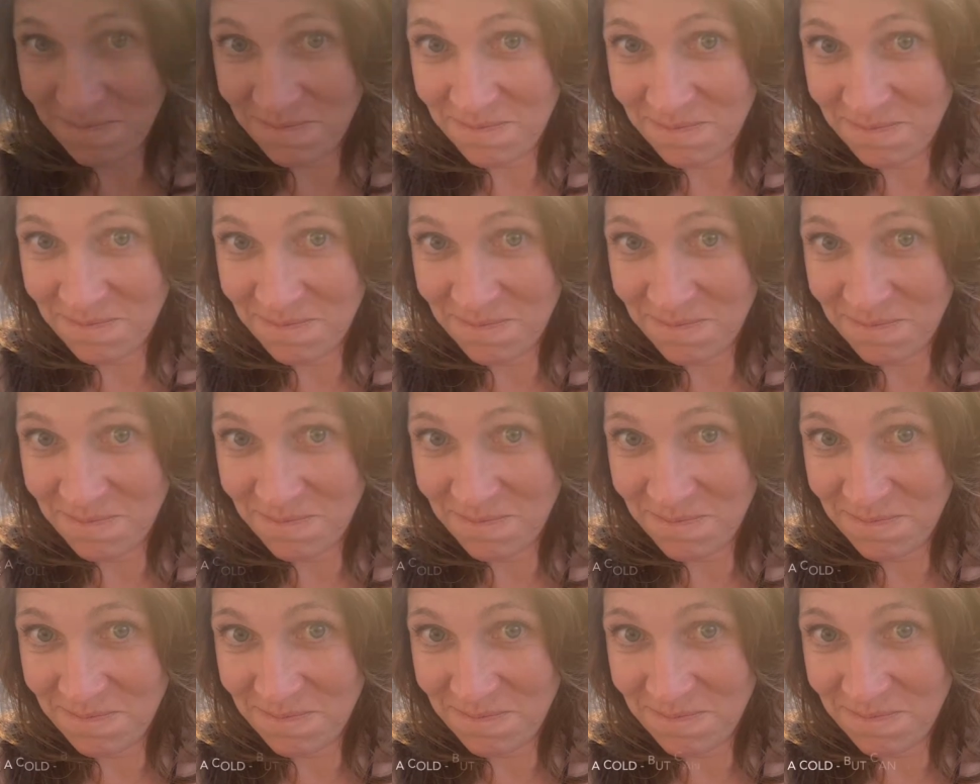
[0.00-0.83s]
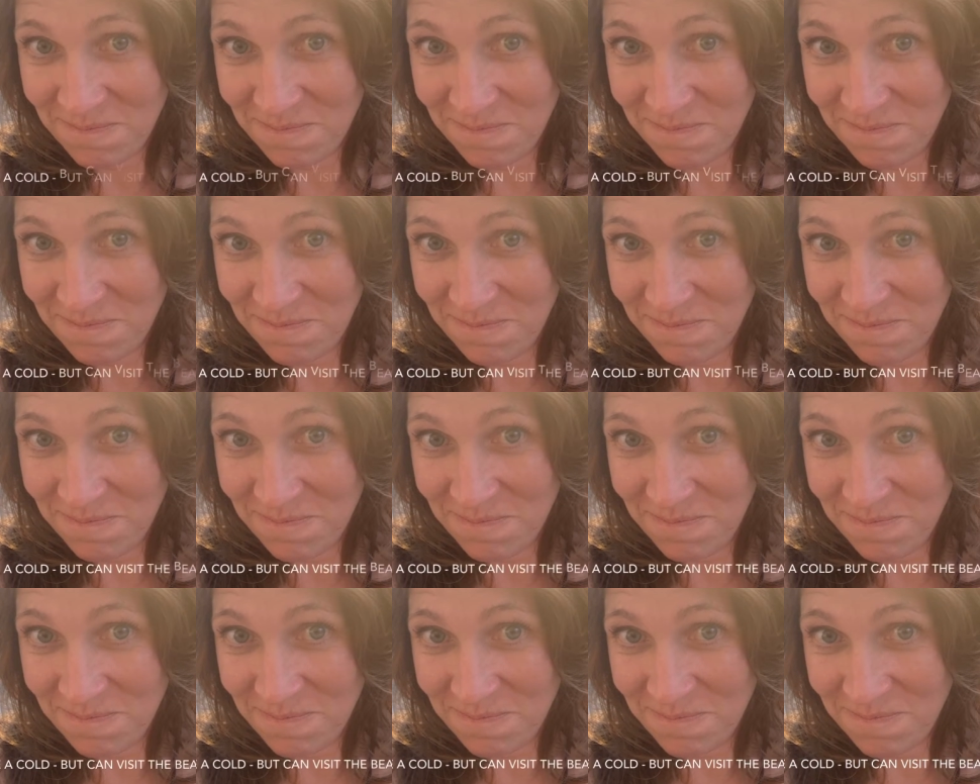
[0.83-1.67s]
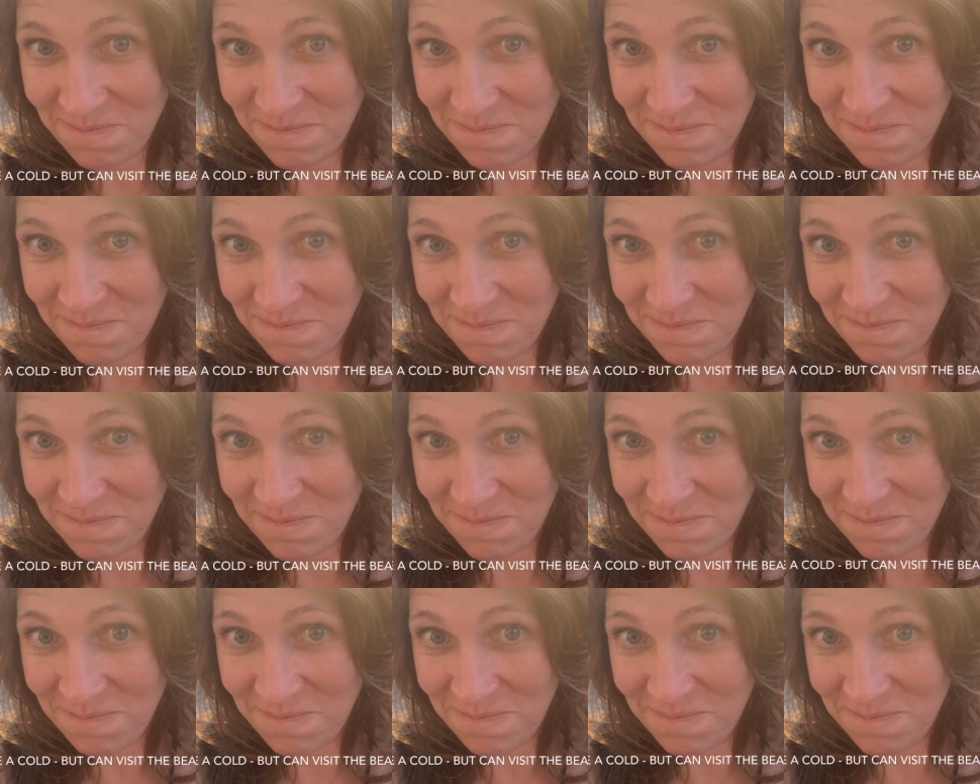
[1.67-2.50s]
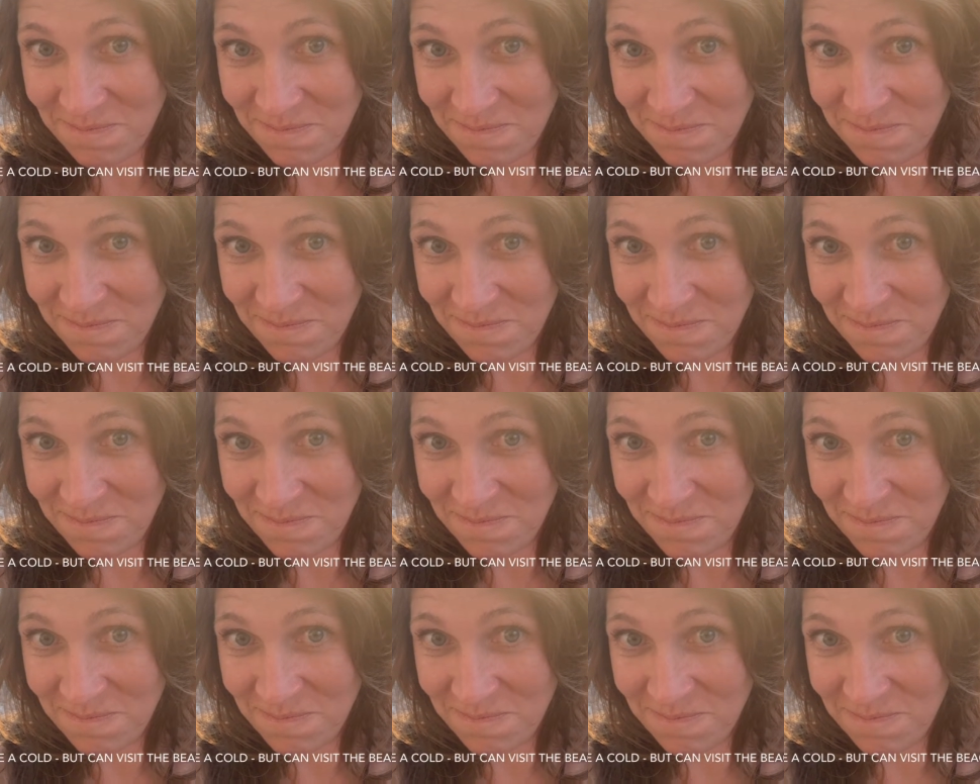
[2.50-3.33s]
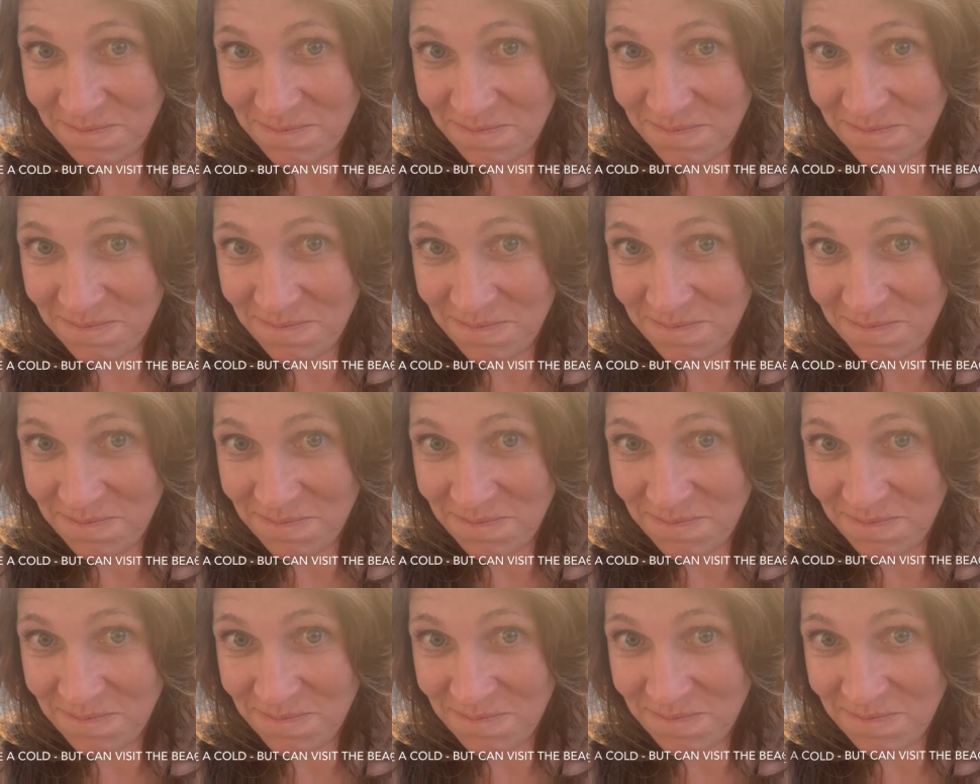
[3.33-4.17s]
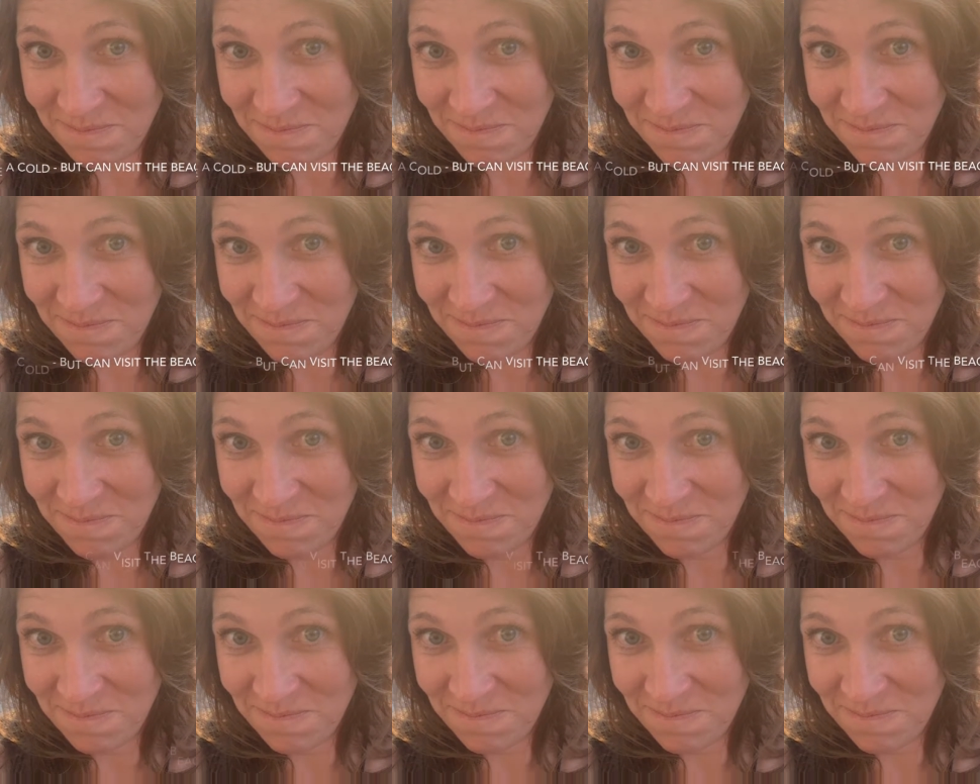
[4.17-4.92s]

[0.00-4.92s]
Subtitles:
Nothing is said.